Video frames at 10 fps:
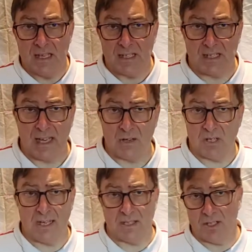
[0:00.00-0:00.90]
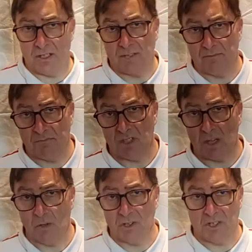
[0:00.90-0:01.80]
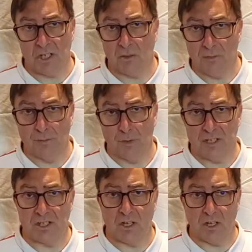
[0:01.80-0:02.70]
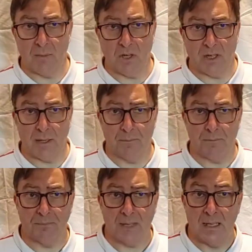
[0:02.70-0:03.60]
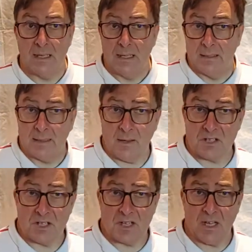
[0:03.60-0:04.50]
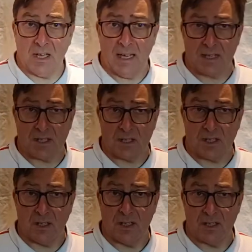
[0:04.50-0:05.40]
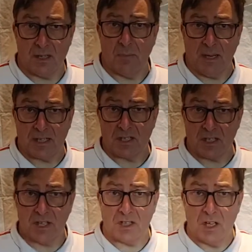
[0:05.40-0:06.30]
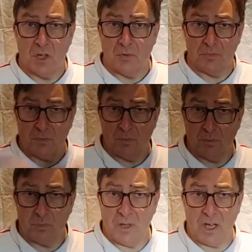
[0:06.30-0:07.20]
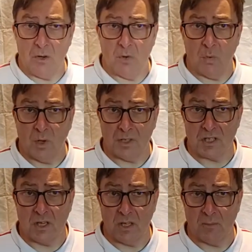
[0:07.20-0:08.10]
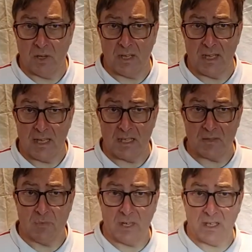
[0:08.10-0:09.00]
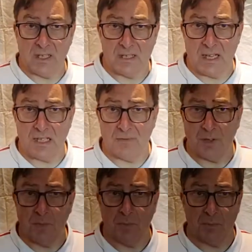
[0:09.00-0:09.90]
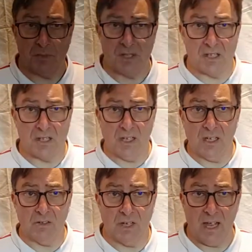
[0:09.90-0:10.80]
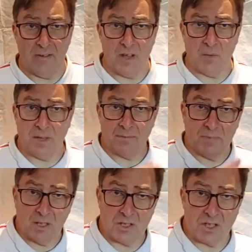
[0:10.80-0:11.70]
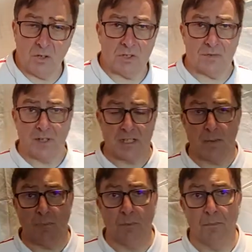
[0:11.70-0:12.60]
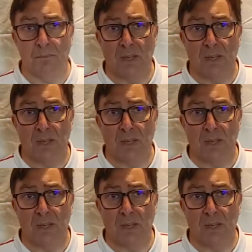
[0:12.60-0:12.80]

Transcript: sales letters, so on and so on for each target market. Now, as a simple exercise, we know what our target market is, and we can identify properties in the local area with large lawns, for example.